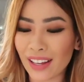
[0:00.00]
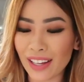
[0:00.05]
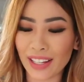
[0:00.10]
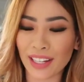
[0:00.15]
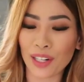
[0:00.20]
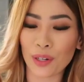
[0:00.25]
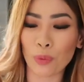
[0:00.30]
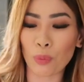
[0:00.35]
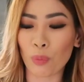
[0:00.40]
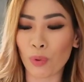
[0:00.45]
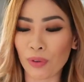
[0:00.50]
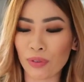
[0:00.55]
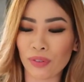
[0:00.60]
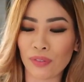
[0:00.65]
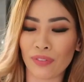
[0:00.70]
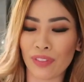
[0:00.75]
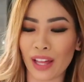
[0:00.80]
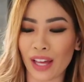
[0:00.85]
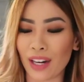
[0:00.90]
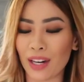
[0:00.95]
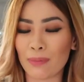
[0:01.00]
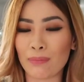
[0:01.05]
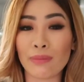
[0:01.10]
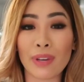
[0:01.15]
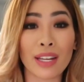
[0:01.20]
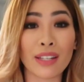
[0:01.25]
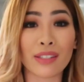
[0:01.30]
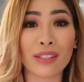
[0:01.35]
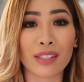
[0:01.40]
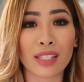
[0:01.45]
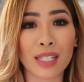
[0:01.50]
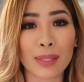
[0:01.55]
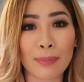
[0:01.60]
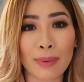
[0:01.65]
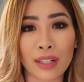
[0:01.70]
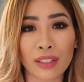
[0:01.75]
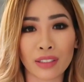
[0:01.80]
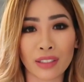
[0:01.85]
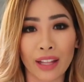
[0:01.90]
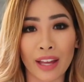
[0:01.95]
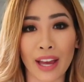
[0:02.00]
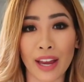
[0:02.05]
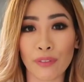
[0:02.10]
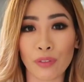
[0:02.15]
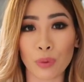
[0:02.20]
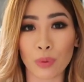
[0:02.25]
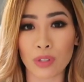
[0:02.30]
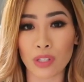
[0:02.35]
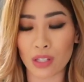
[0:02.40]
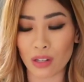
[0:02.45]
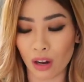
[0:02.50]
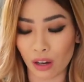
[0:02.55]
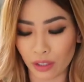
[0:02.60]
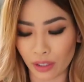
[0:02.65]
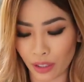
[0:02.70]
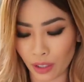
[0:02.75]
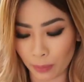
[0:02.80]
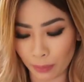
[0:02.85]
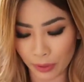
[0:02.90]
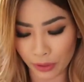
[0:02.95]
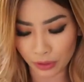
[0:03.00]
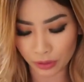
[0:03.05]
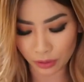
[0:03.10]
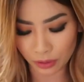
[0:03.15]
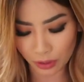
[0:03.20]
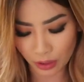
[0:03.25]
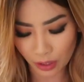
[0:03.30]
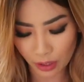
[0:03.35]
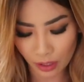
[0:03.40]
get a whiff of that amazing smell that everyone's talking about.